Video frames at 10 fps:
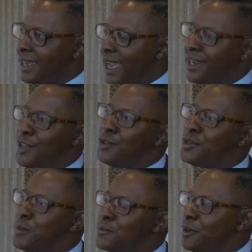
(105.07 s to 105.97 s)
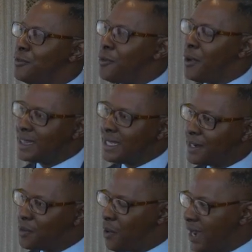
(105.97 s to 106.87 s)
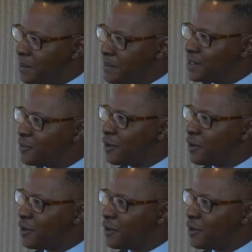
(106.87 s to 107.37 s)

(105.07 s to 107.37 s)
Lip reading: and in terms of what the requirements